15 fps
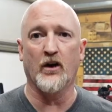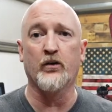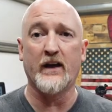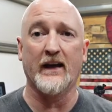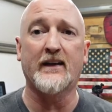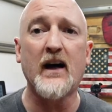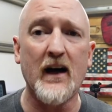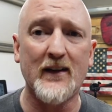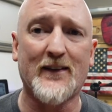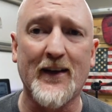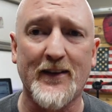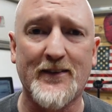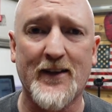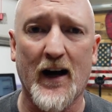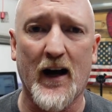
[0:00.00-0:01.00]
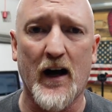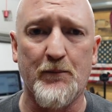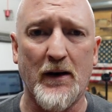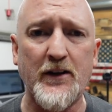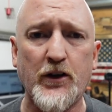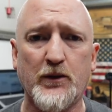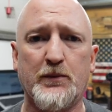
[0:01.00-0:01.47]
Okay, contest
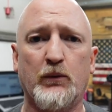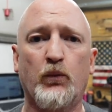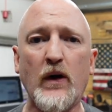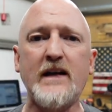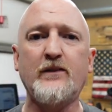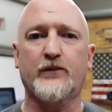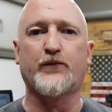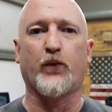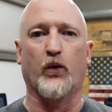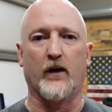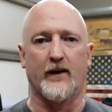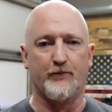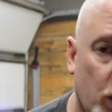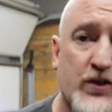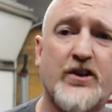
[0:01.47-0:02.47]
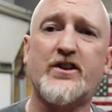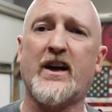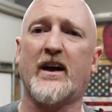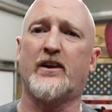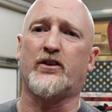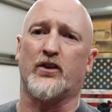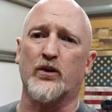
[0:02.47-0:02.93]
time. I know you've been waiting for it. Here's what you
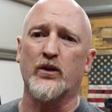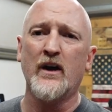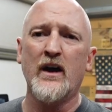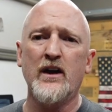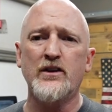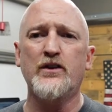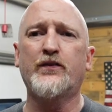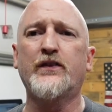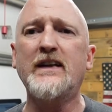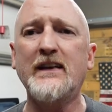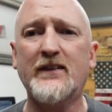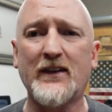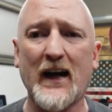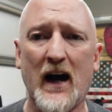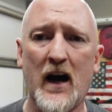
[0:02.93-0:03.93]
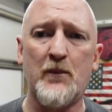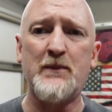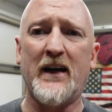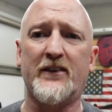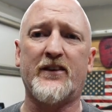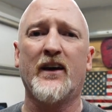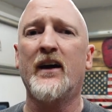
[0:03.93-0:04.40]
gotta do. You need to
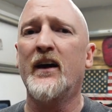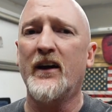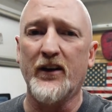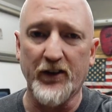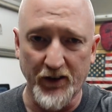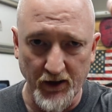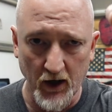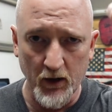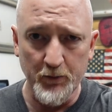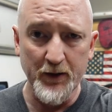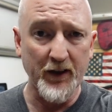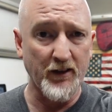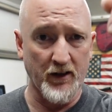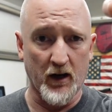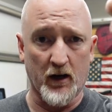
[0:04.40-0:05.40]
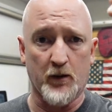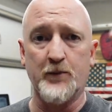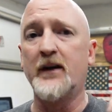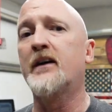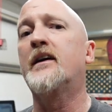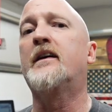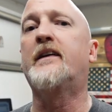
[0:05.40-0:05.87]
comment, yum,
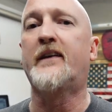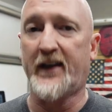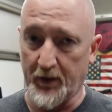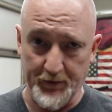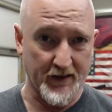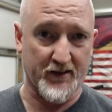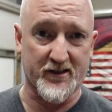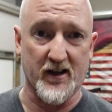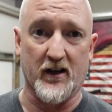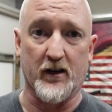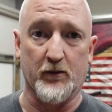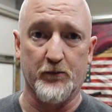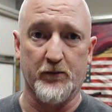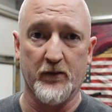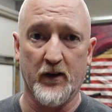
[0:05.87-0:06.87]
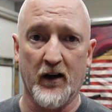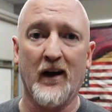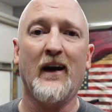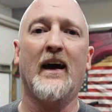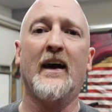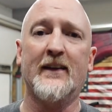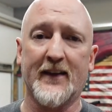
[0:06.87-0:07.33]
yum, gimme some,
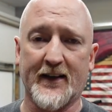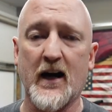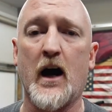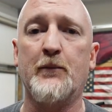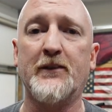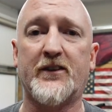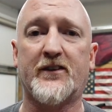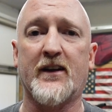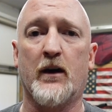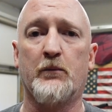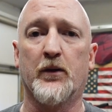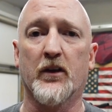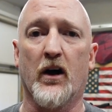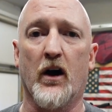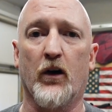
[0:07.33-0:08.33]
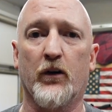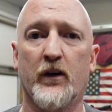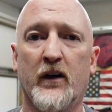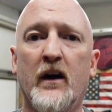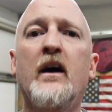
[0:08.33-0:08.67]
in the comments down below.